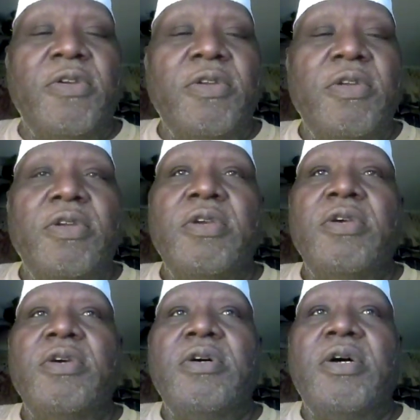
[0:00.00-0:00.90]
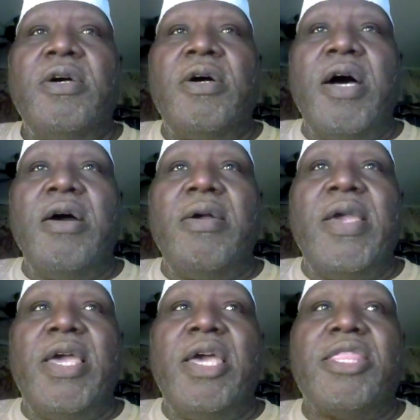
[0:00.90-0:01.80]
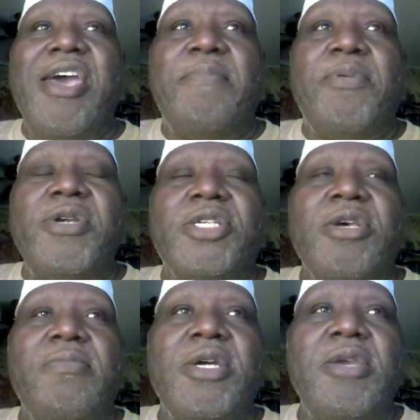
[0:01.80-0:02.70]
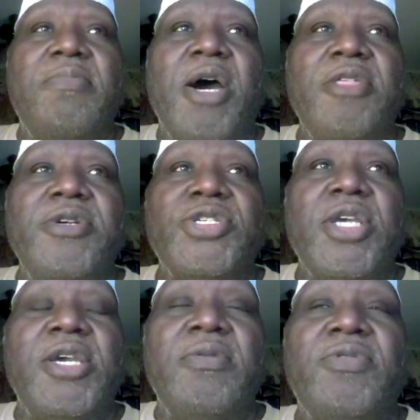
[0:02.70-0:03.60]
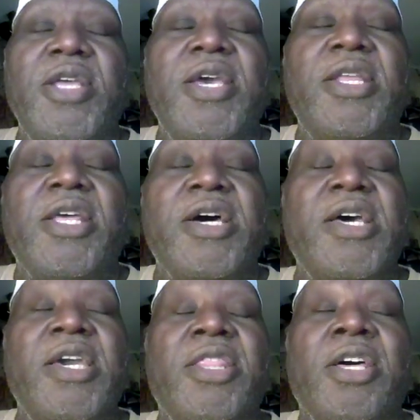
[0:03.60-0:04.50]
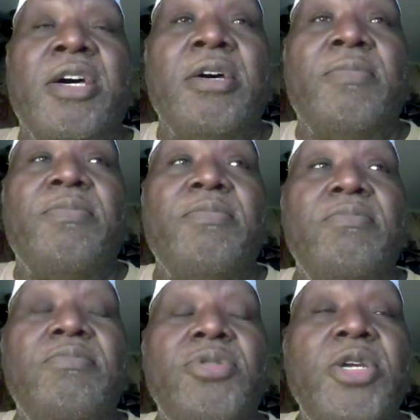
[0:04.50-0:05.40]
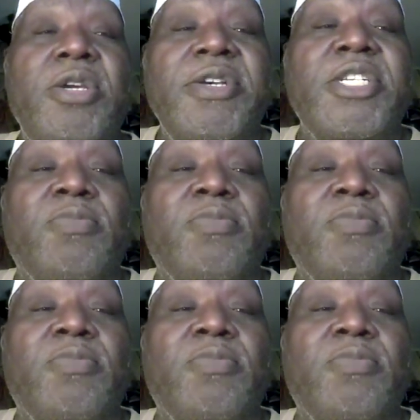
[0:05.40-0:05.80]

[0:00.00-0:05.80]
He's your employer. I have seen stories on television